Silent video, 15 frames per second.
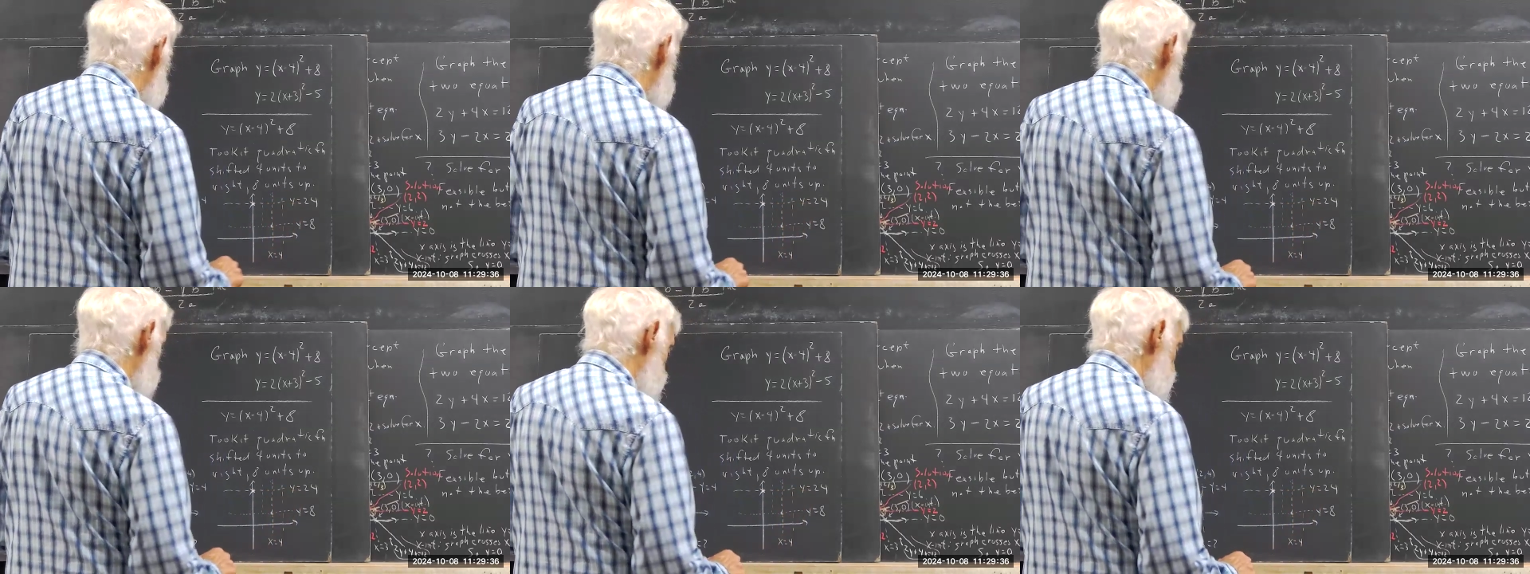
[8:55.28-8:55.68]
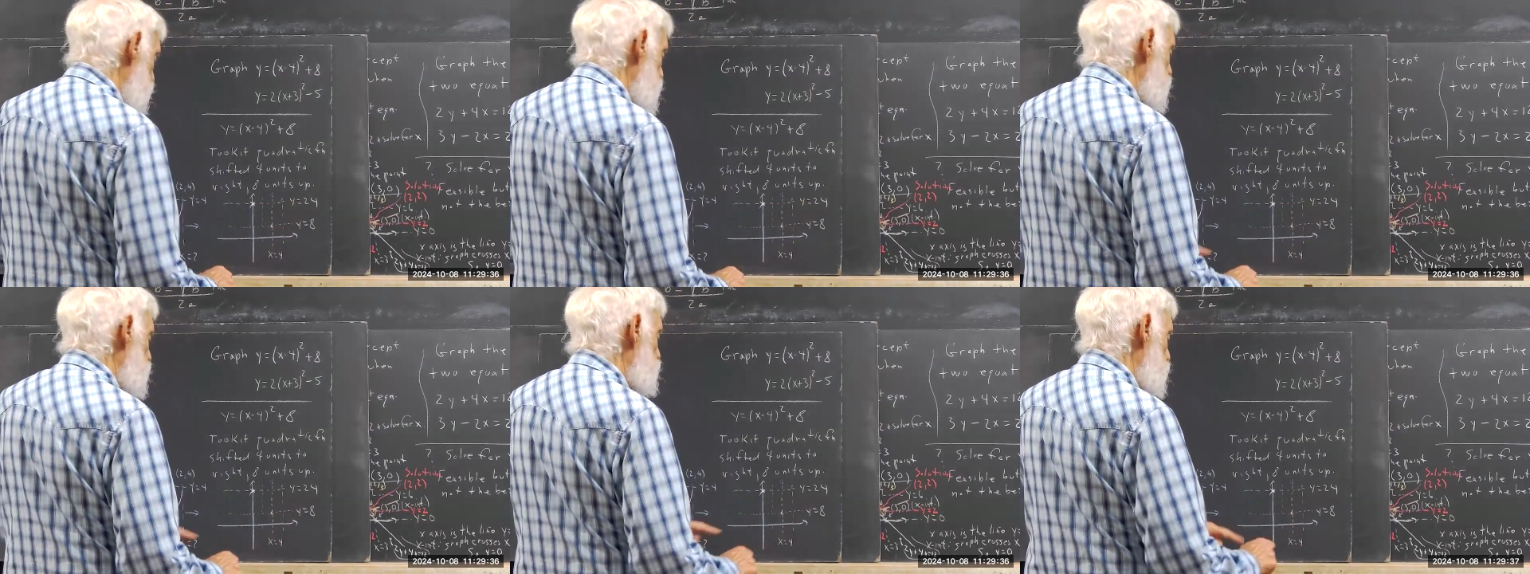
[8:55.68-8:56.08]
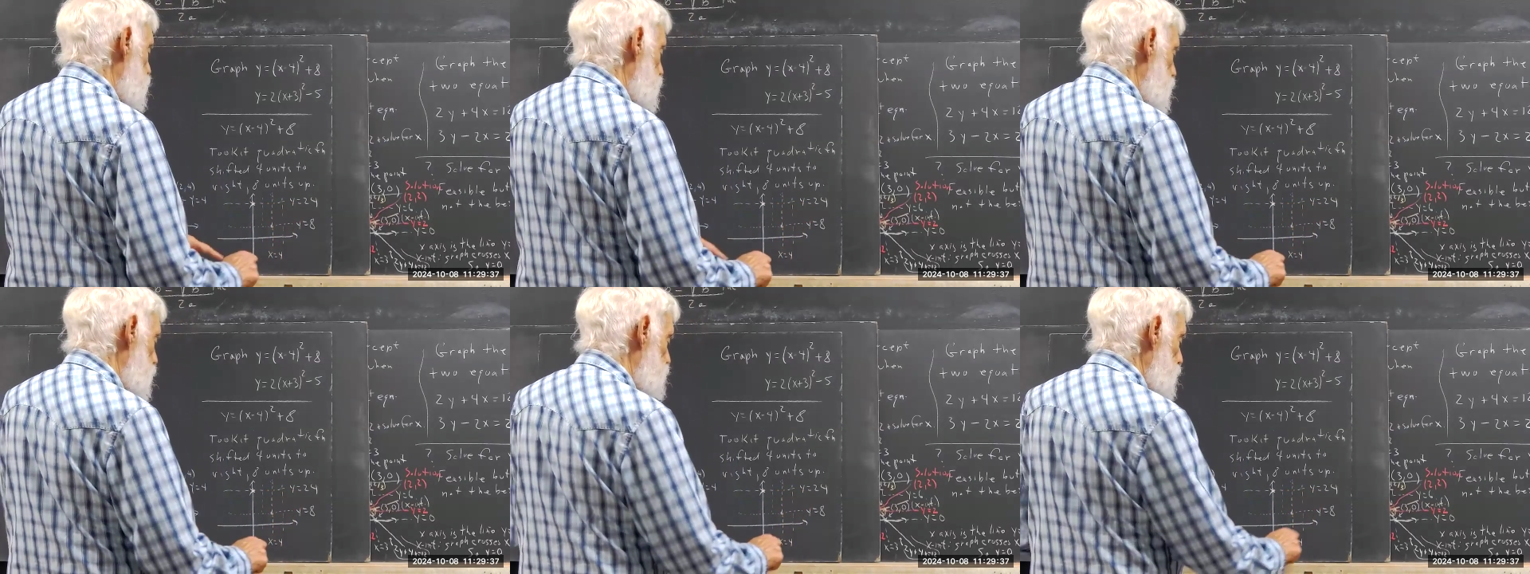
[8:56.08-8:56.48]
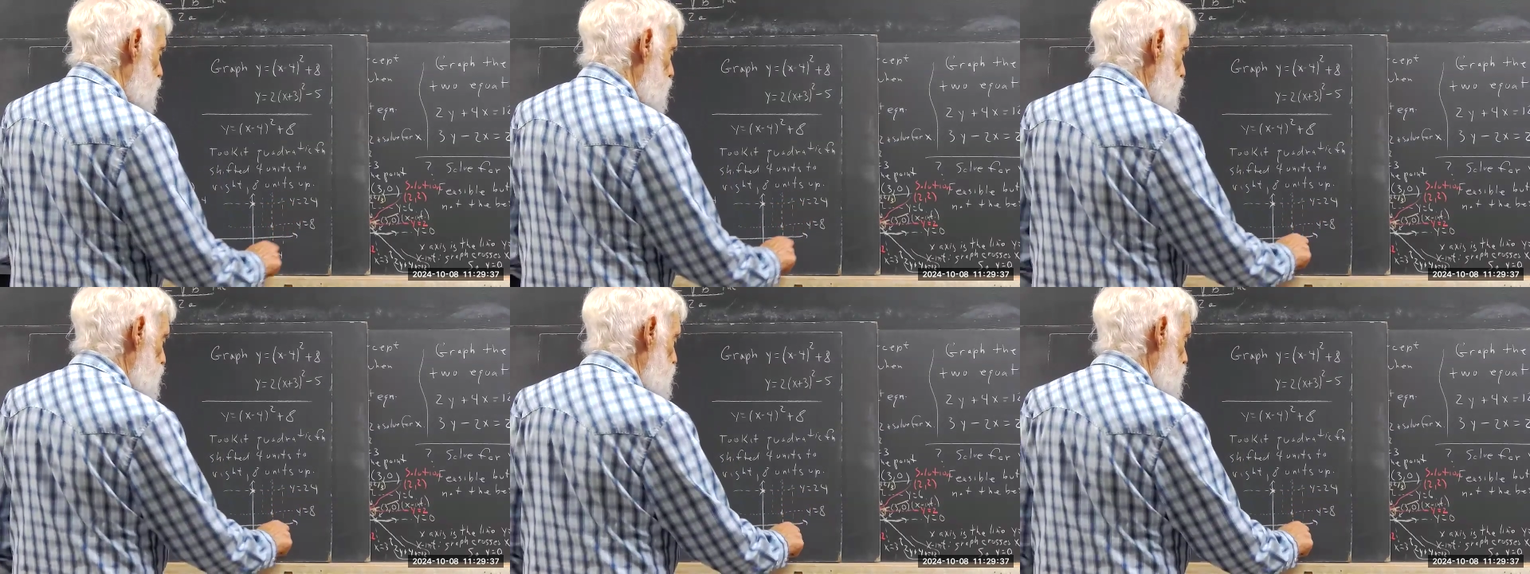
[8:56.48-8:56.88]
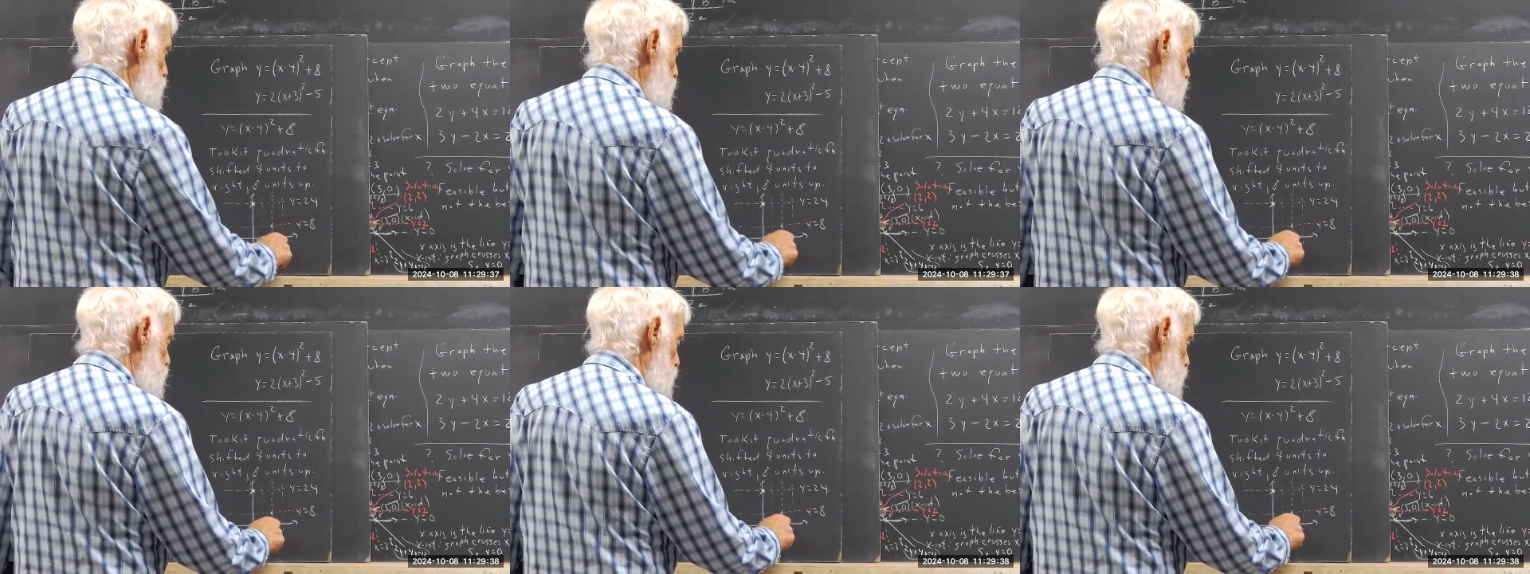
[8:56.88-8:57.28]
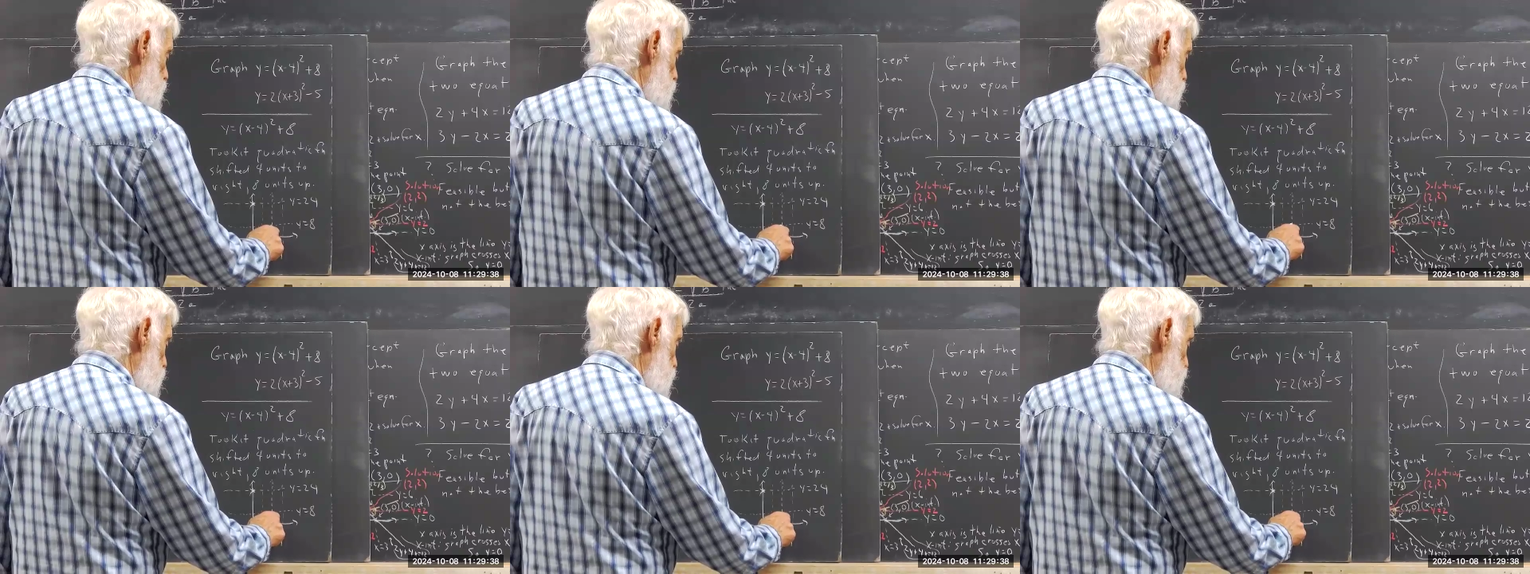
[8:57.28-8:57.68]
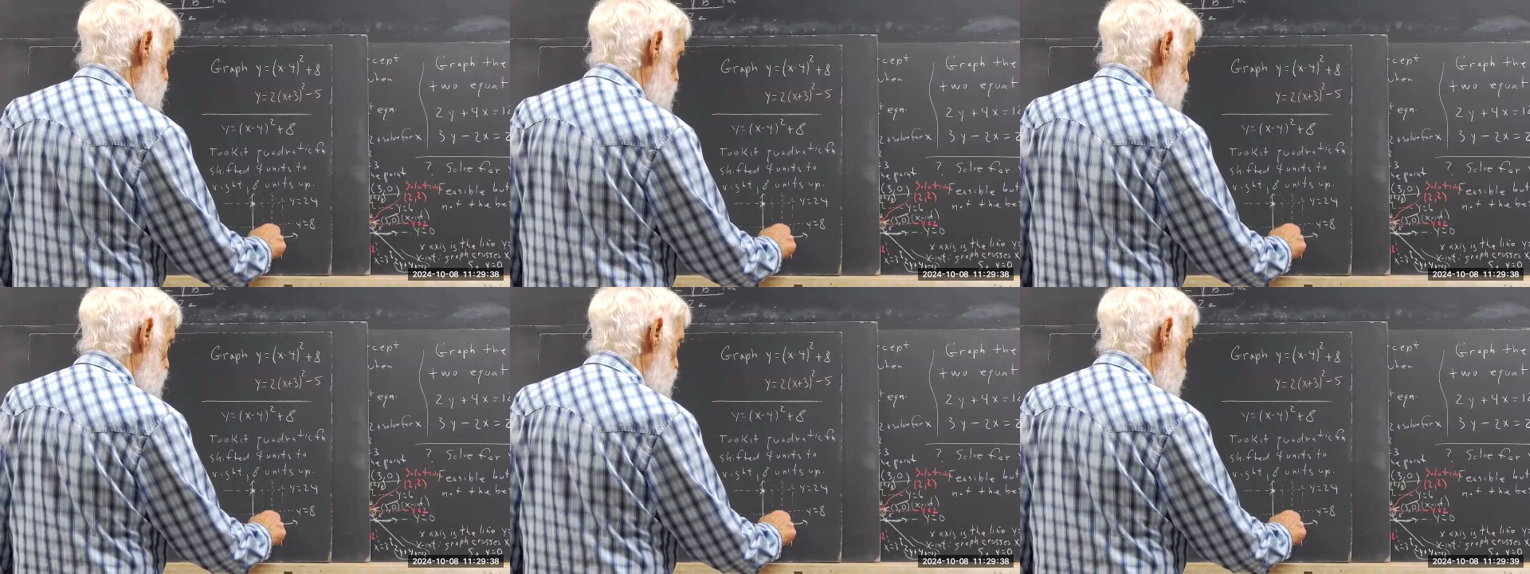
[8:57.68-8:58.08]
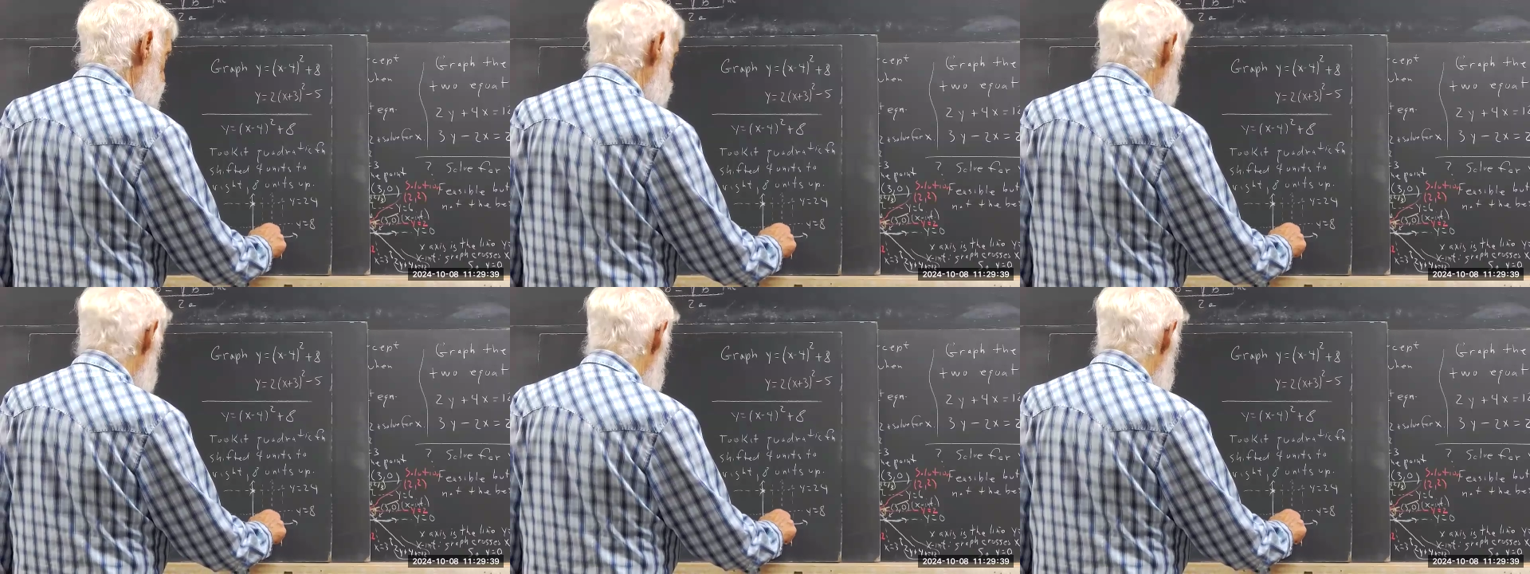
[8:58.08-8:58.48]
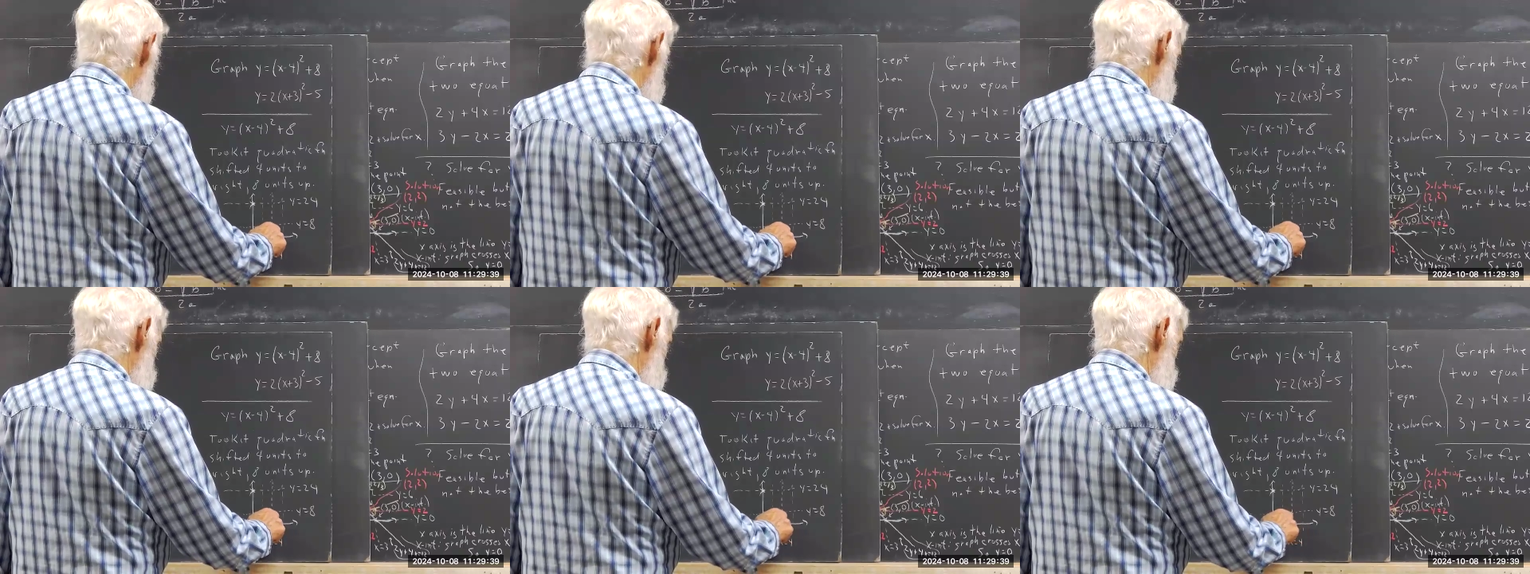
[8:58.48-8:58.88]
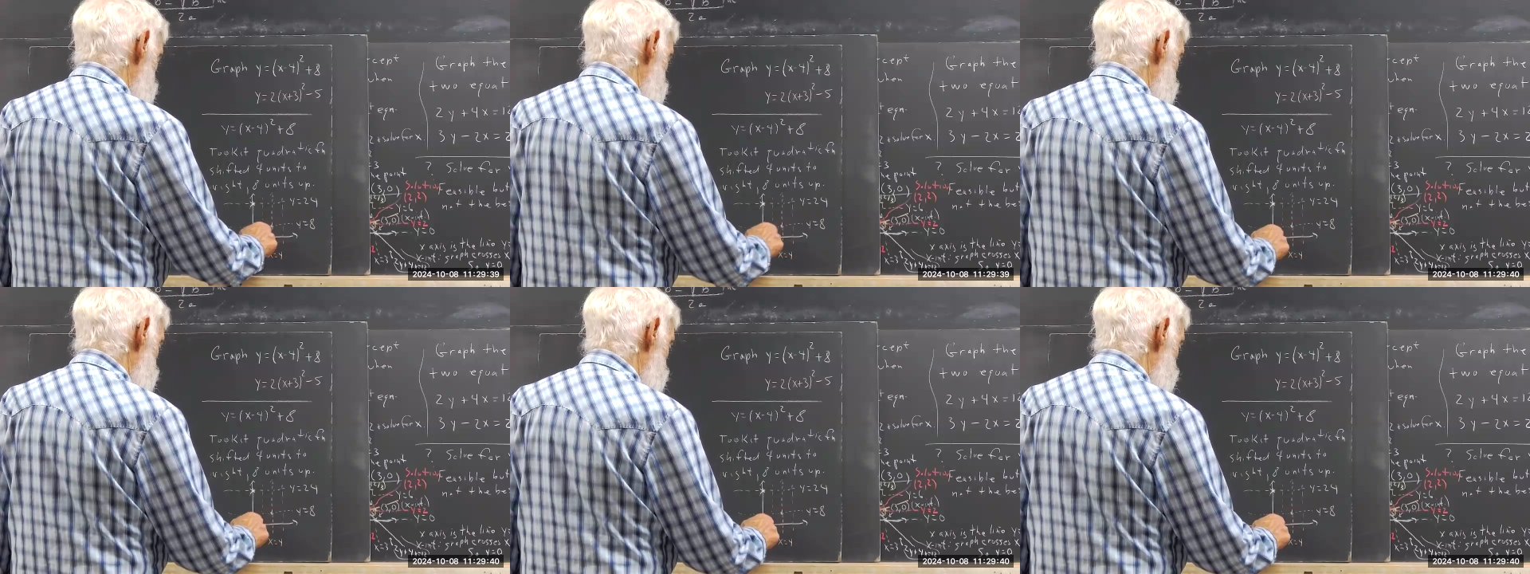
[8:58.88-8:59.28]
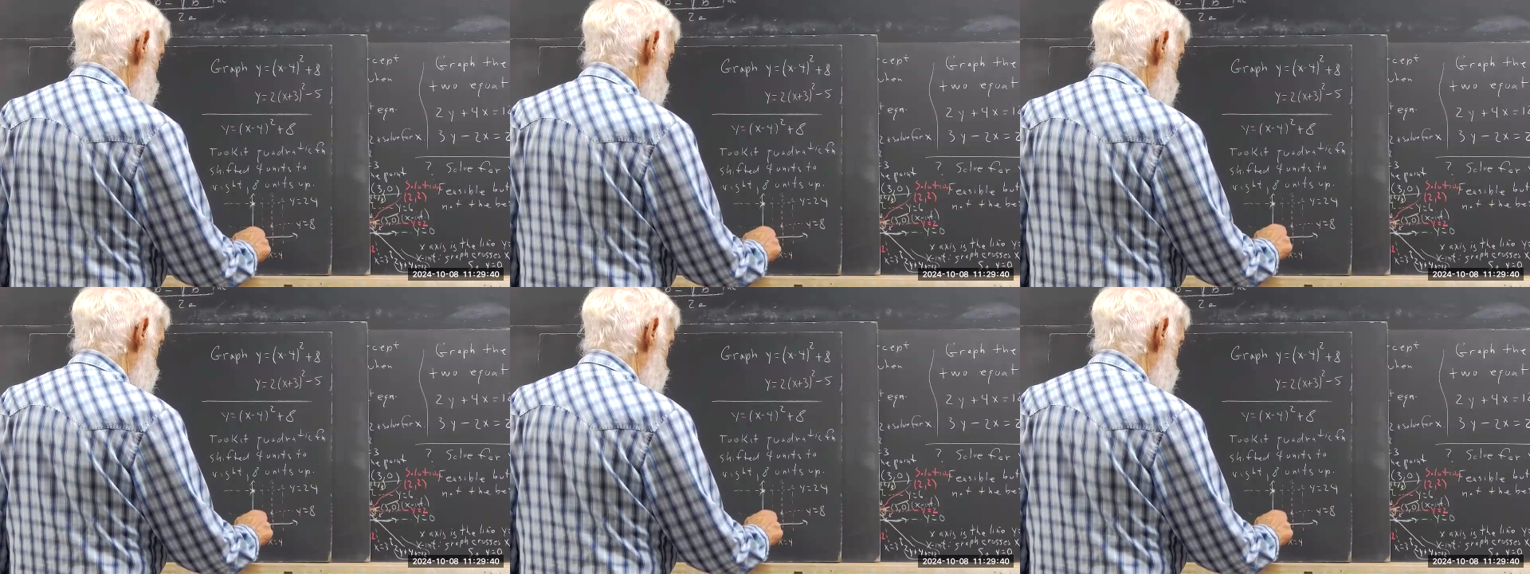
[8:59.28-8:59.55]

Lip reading: [unreadable: no face in view]